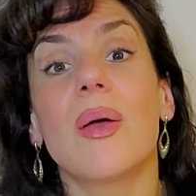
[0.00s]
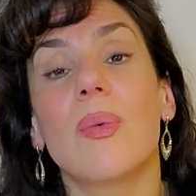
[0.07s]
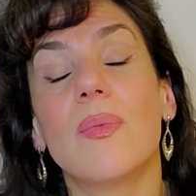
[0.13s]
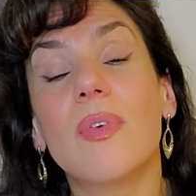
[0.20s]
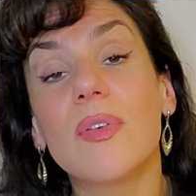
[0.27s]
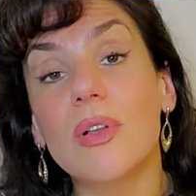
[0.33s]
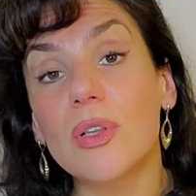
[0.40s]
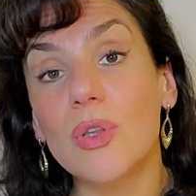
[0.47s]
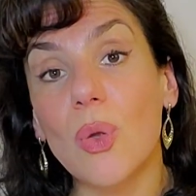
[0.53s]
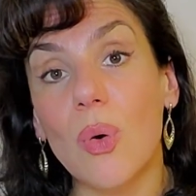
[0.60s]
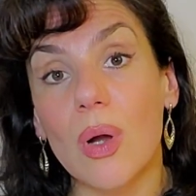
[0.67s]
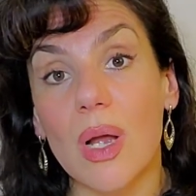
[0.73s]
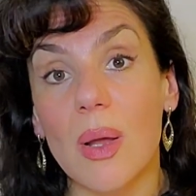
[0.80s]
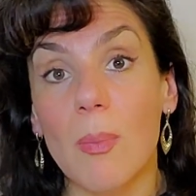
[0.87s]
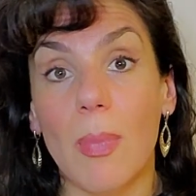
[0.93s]
We will
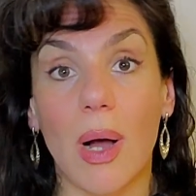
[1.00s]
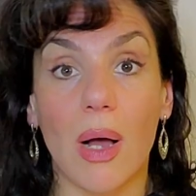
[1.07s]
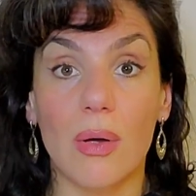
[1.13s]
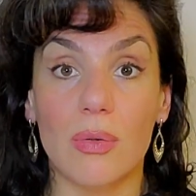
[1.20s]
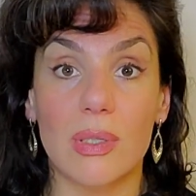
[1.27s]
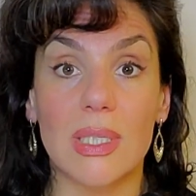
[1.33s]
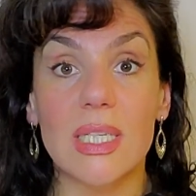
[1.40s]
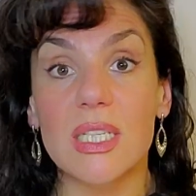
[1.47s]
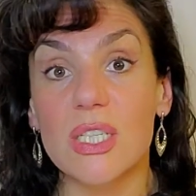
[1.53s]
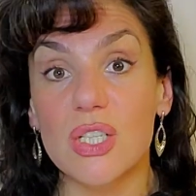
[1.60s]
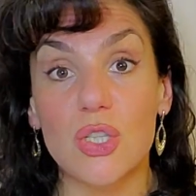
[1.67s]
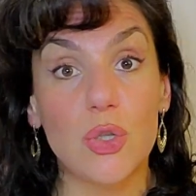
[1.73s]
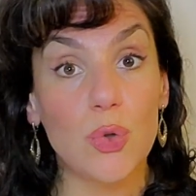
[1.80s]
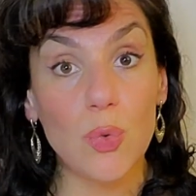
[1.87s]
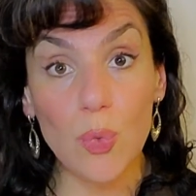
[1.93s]
talk about
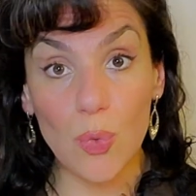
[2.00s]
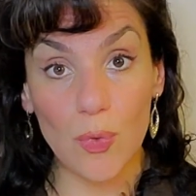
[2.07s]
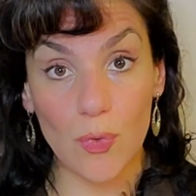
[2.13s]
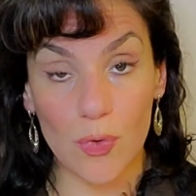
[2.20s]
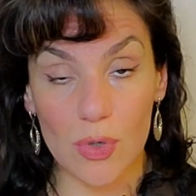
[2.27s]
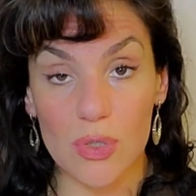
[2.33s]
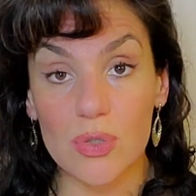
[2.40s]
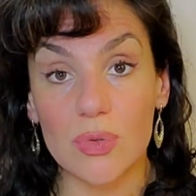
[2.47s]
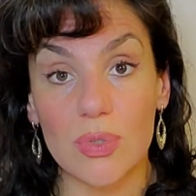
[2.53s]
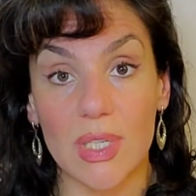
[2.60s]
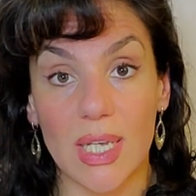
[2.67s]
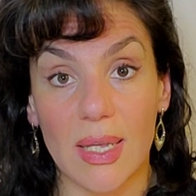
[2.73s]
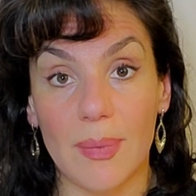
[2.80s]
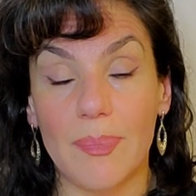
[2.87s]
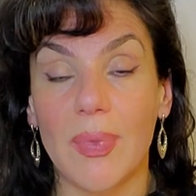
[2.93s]
this too for
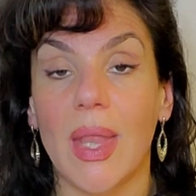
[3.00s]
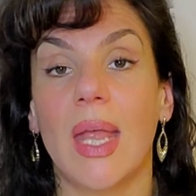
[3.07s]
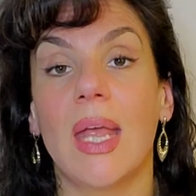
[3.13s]
today.